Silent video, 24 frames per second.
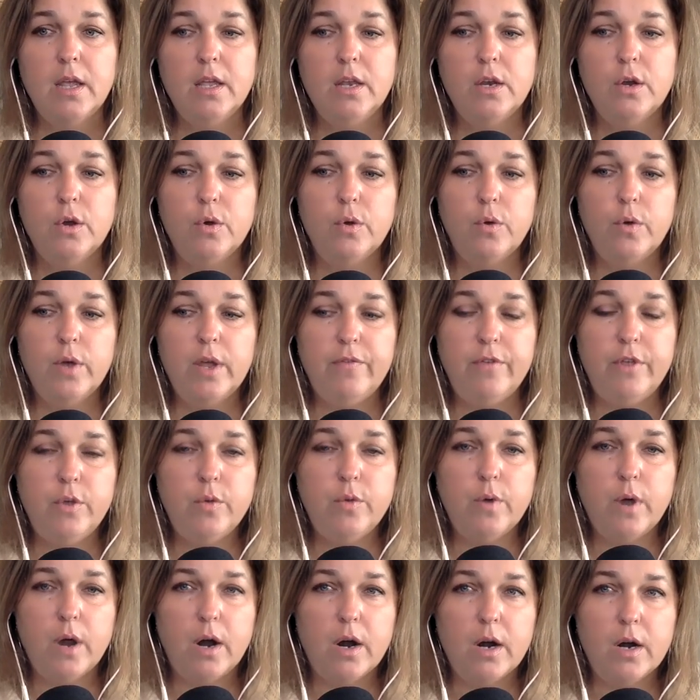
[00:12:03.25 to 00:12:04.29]
If
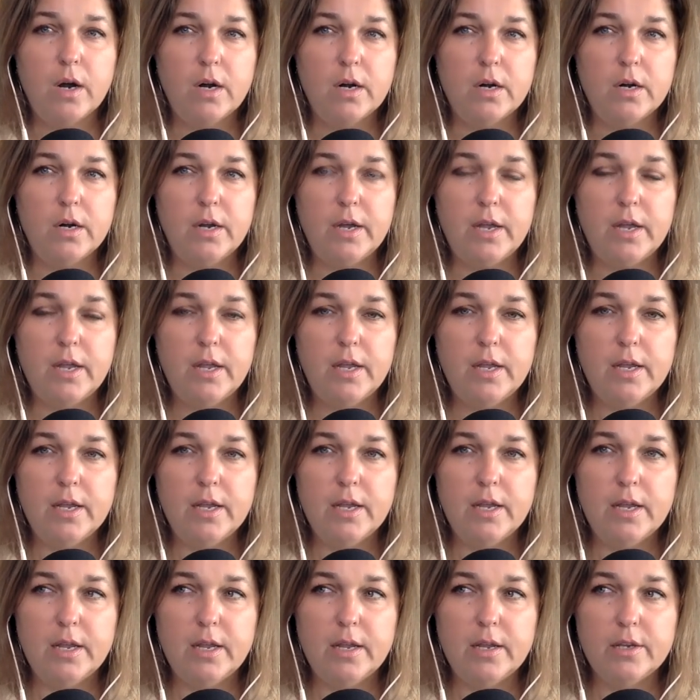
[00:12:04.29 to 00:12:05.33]
you are
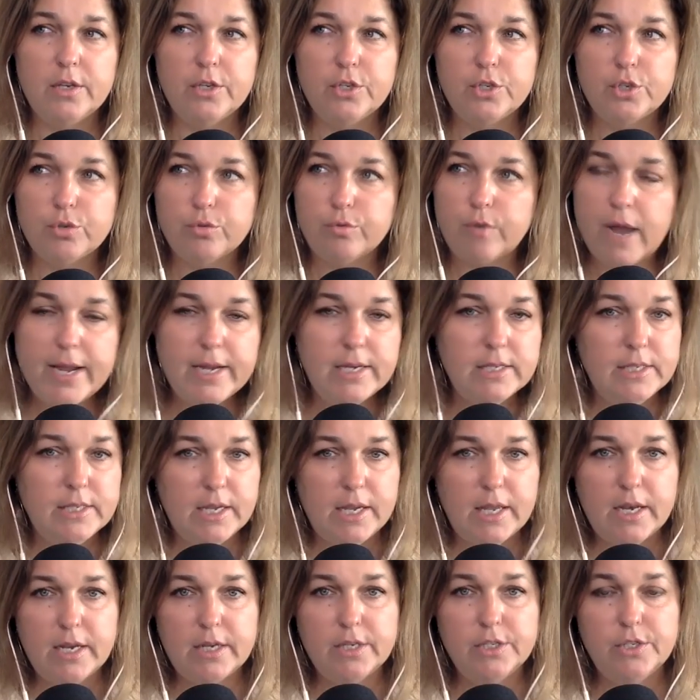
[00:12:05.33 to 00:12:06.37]
trying
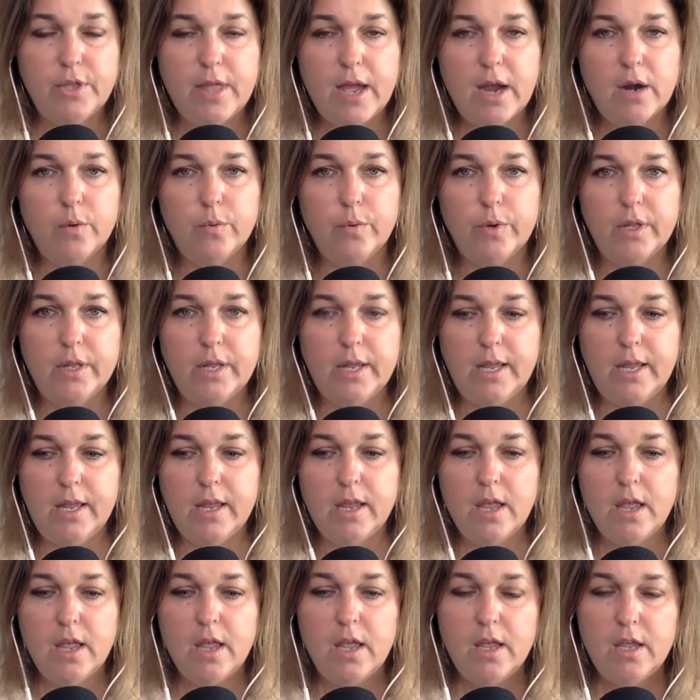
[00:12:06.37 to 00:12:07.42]
to get into that
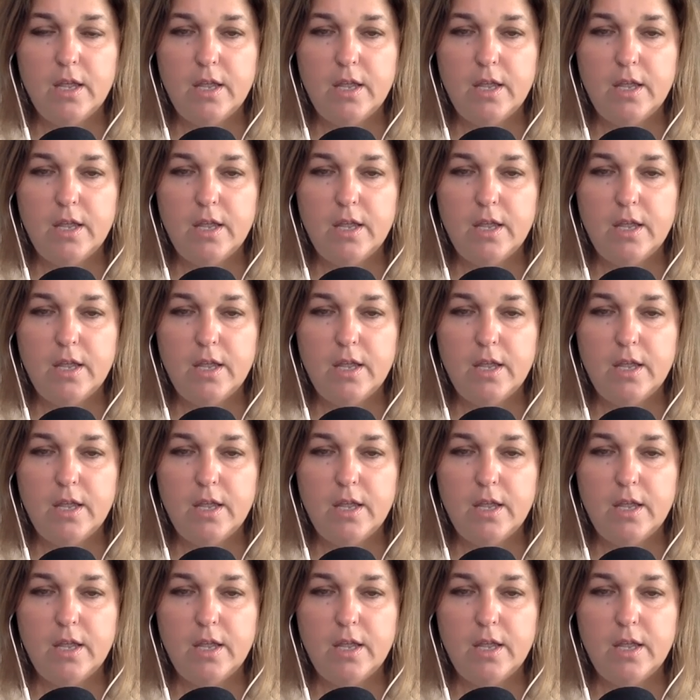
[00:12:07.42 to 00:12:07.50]
really,